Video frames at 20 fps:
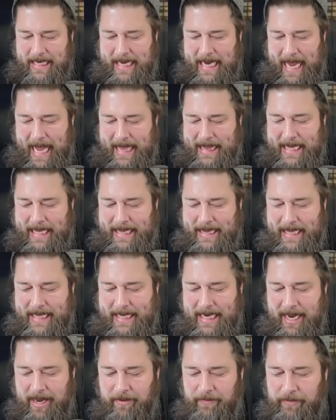Gather the
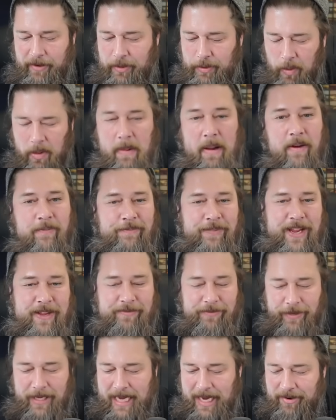town, folks. What about
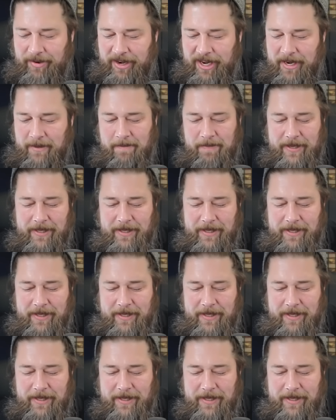Fateful Hour?